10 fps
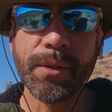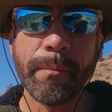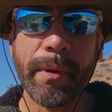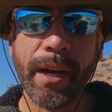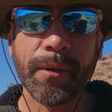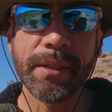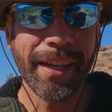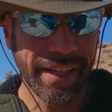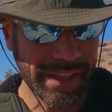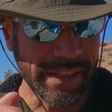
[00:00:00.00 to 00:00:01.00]
you about
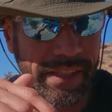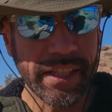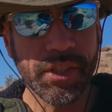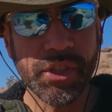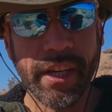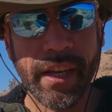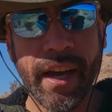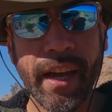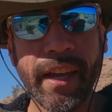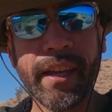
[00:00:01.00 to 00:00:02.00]
the
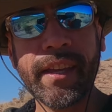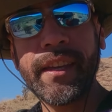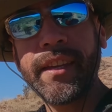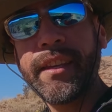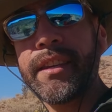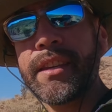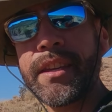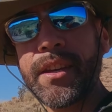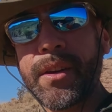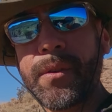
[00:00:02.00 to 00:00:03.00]
DJI
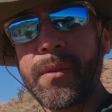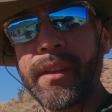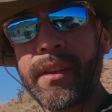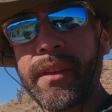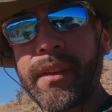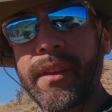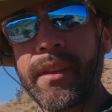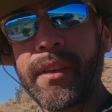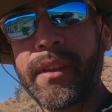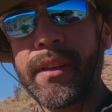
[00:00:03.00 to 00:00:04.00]
Neo.
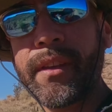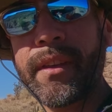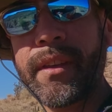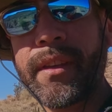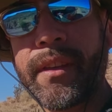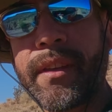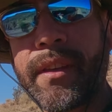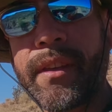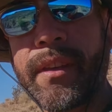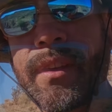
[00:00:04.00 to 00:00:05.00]
And I want to share my thoughts